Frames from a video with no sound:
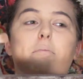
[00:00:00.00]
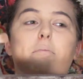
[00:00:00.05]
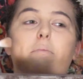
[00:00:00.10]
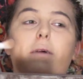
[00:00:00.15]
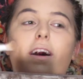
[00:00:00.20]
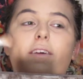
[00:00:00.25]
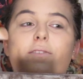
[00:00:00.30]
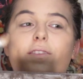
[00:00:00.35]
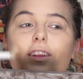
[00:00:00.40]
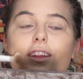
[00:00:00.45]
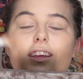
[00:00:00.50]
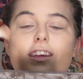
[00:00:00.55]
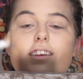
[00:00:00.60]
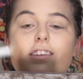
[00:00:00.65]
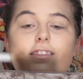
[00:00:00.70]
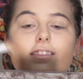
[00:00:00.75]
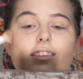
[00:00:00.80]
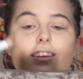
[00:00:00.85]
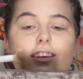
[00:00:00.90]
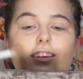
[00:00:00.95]
but for
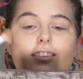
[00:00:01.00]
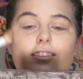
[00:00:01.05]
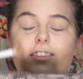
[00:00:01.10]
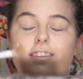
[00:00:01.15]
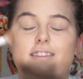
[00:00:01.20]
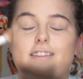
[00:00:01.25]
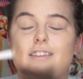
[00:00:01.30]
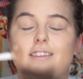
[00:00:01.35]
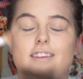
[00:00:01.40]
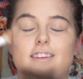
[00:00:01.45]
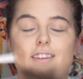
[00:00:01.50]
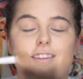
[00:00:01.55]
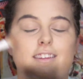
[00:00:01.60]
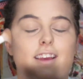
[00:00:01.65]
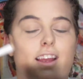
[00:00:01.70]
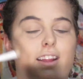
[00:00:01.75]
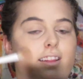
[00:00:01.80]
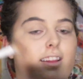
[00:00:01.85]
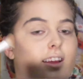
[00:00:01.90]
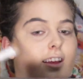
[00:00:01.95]
this, just
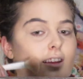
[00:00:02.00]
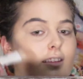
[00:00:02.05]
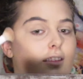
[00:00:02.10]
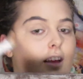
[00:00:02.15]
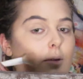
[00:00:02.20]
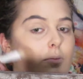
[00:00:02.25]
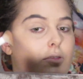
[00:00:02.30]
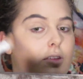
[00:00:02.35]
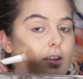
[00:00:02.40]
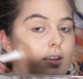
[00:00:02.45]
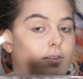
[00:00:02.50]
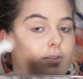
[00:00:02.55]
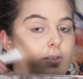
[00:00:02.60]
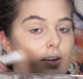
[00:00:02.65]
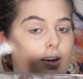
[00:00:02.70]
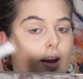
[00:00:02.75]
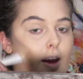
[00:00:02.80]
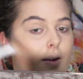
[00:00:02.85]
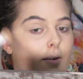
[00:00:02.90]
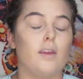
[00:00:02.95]
take the exception for
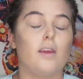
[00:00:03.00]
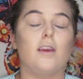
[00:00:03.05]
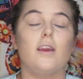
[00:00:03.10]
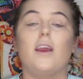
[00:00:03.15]
now.